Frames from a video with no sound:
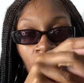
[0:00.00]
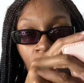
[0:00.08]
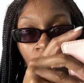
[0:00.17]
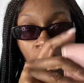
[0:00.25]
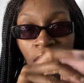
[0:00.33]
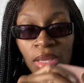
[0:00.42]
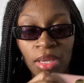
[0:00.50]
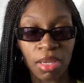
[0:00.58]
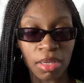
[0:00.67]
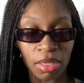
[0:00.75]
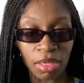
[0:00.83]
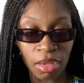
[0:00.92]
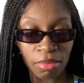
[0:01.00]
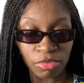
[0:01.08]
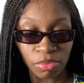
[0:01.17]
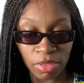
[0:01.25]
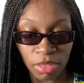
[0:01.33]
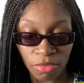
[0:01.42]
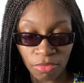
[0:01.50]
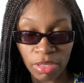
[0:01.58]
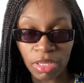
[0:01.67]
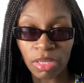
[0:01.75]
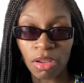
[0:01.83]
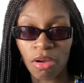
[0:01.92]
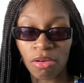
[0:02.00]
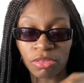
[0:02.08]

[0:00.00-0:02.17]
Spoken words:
and it comes with a really long